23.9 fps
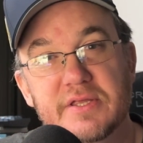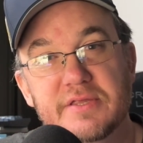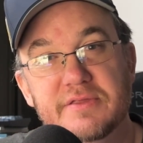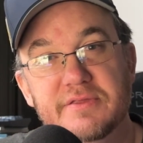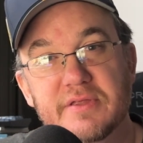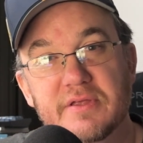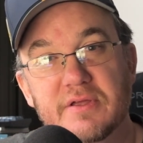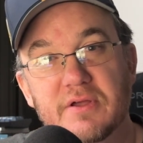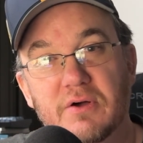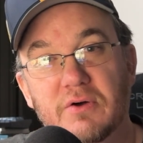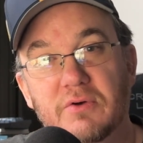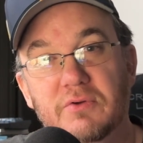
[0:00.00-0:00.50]

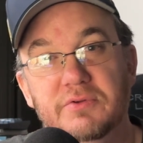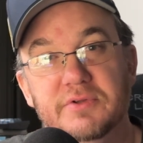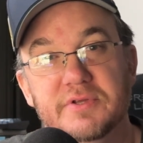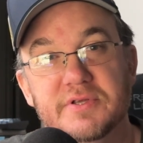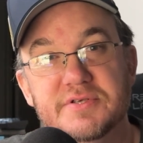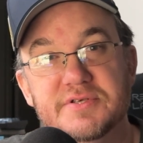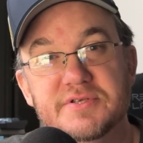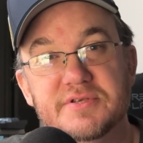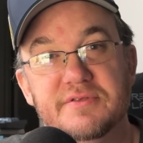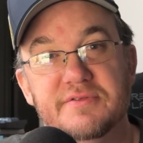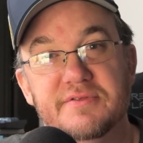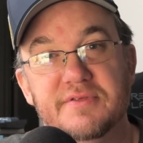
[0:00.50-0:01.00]
the
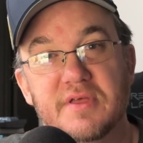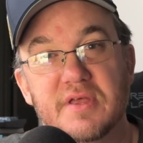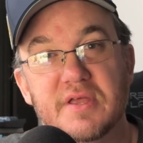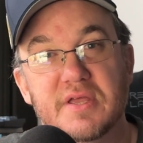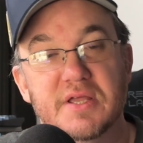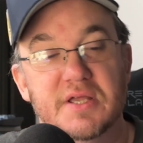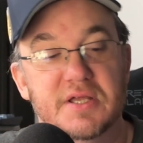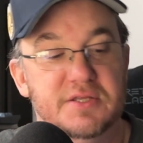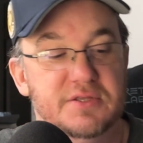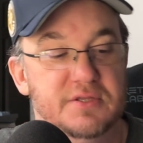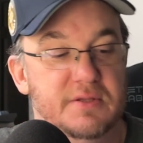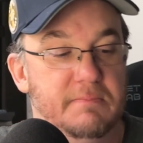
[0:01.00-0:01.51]
oldest thing
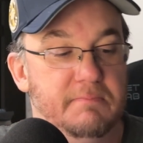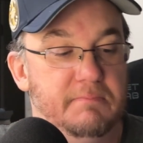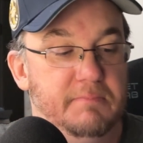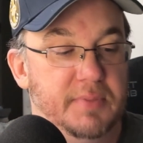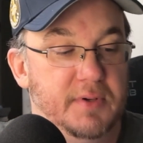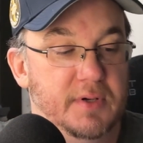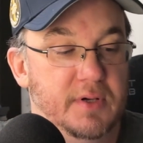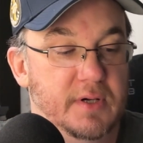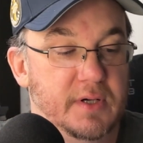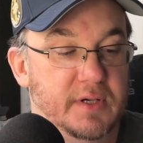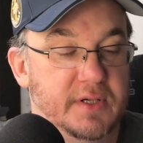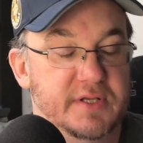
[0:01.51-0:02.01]
in the
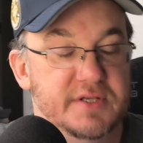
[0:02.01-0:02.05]
book.